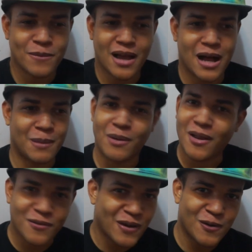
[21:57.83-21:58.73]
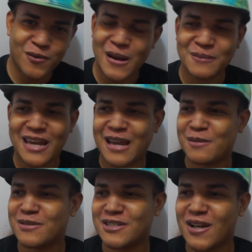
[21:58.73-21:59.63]
um, all the Fatal Frame
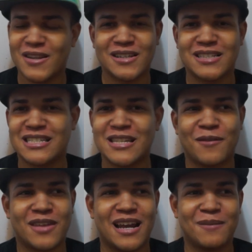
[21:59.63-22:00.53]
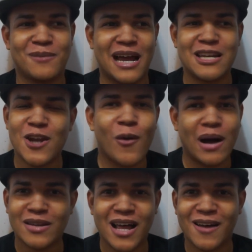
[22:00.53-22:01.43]
games, all the stuff that I'm, I know
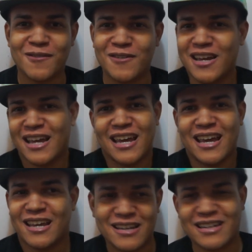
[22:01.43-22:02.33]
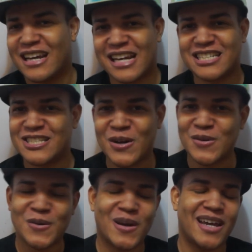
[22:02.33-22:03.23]
I love, and I just
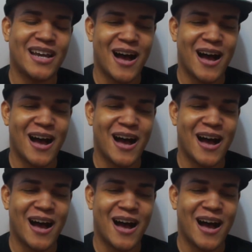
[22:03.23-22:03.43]
don't do it.